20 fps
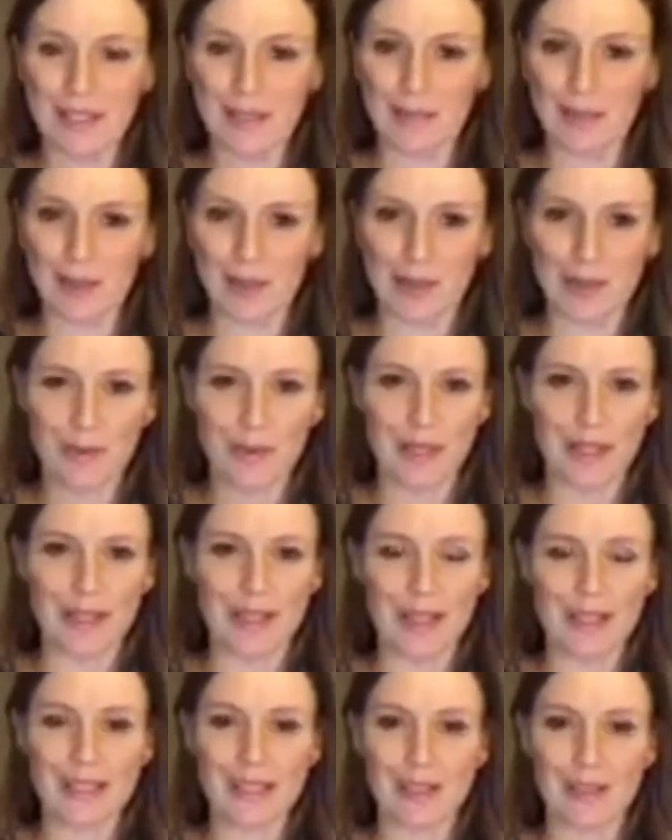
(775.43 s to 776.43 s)
spiritual way,
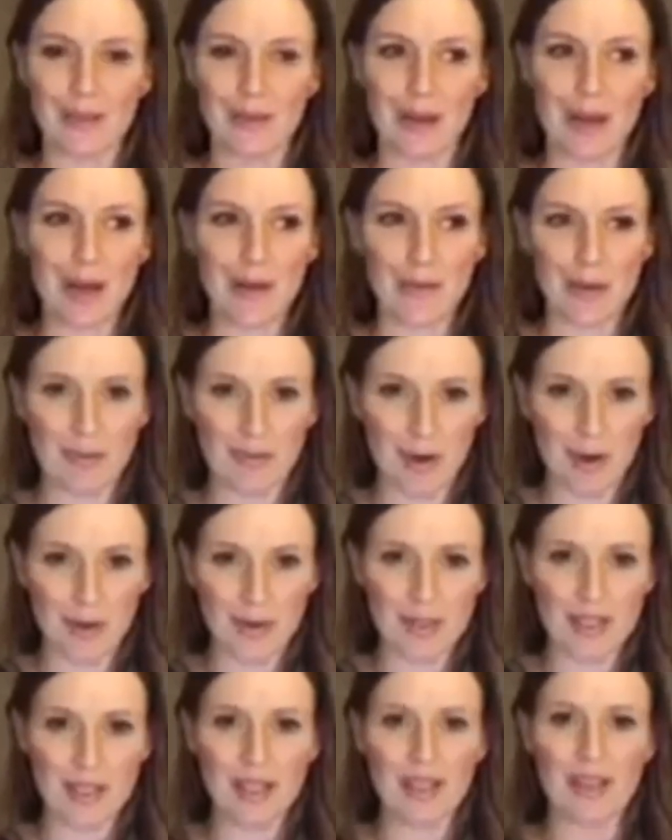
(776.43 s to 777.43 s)
like to
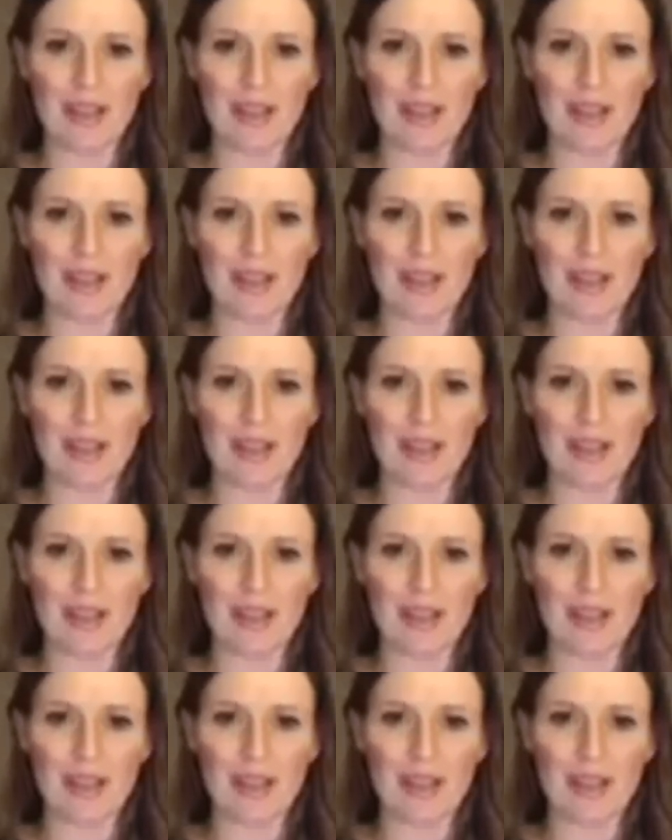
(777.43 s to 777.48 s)
promote